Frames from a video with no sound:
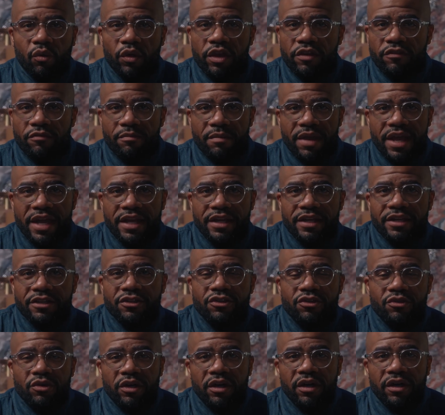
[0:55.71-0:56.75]
we've made
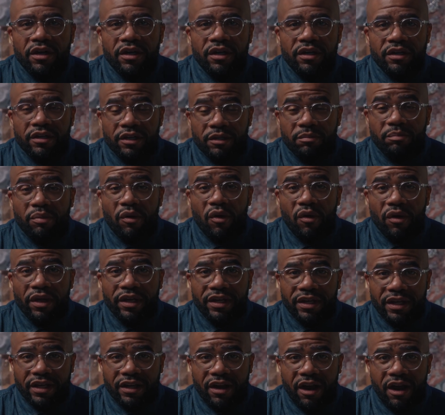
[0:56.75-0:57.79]
it to a good
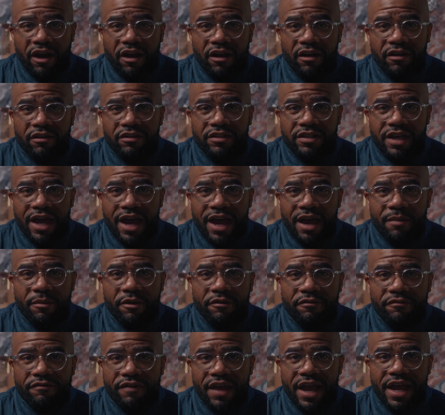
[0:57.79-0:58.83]
point in our
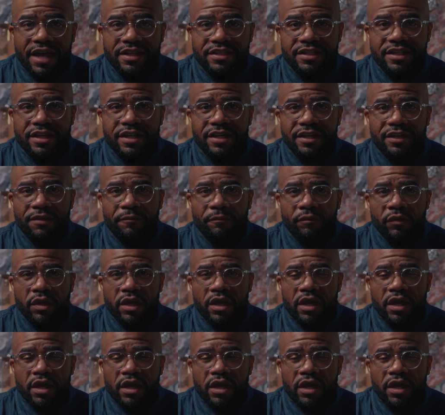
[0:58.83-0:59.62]
time of fasting